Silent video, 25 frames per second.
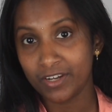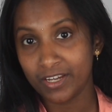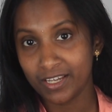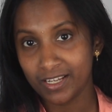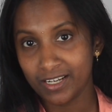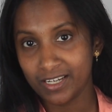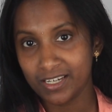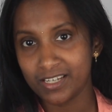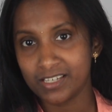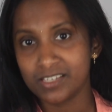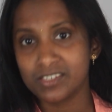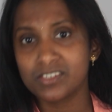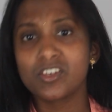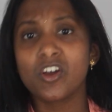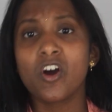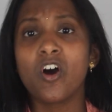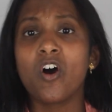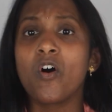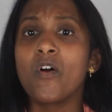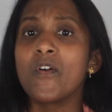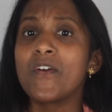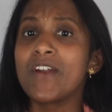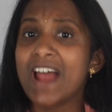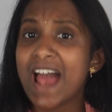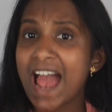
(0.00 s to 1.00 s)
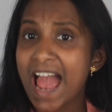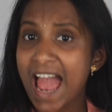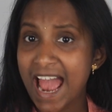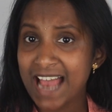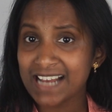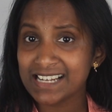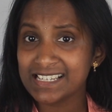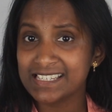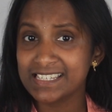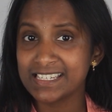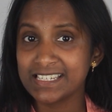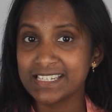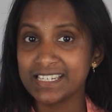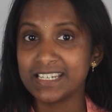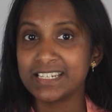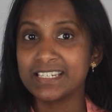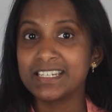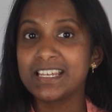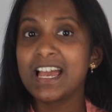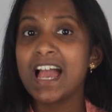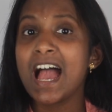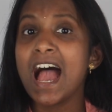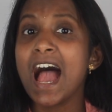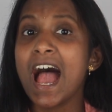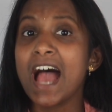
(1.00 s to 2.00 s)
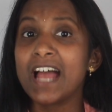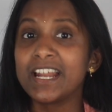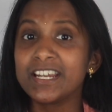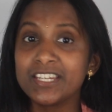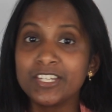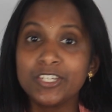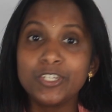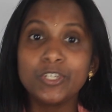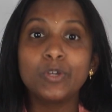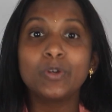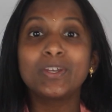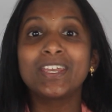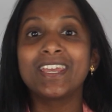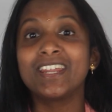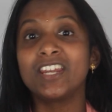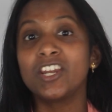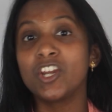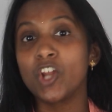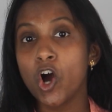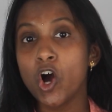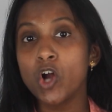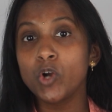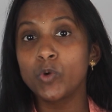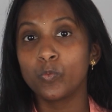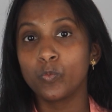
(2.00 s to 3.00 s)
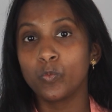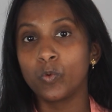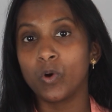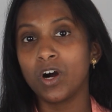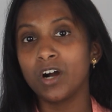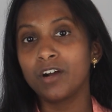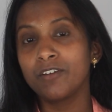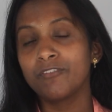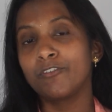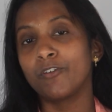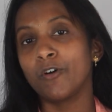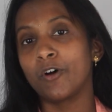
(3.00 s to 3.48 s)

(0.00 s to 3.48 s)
illness or accident and you cannot work